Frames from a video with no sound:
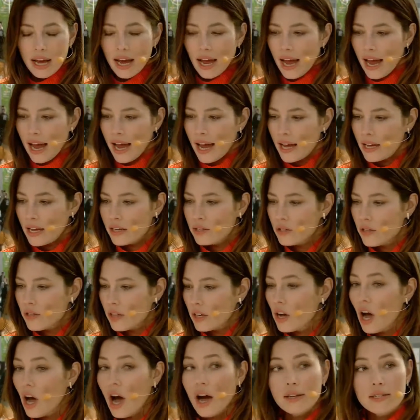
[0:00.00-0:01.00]
and
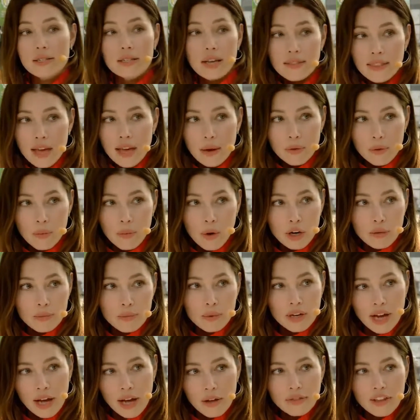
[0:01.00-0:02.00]
the content that we want to
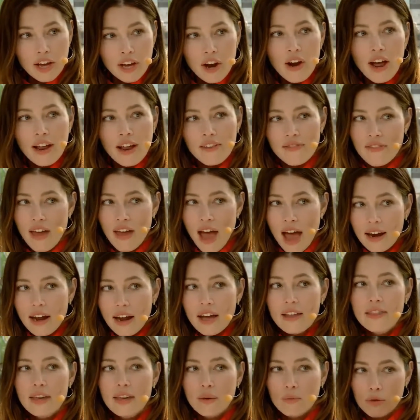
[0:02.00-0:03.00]
put out there, and that
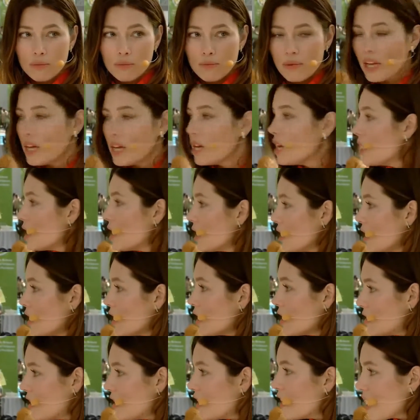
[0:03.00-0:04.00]
I think would be
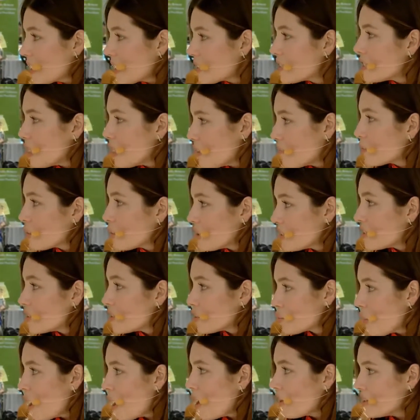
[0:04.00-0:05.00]
the next step for us
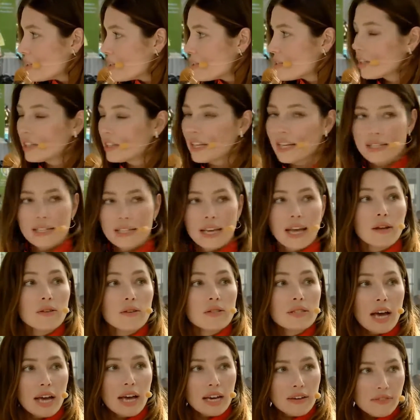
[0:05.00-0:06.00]
as well, is to let's get
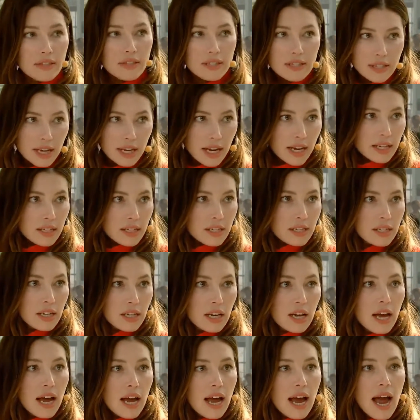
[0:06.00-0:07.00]
outside of the States.
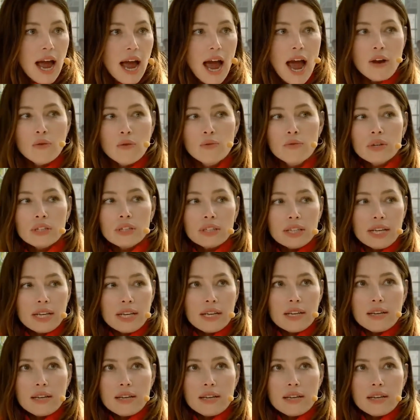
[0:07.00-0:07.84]
And really,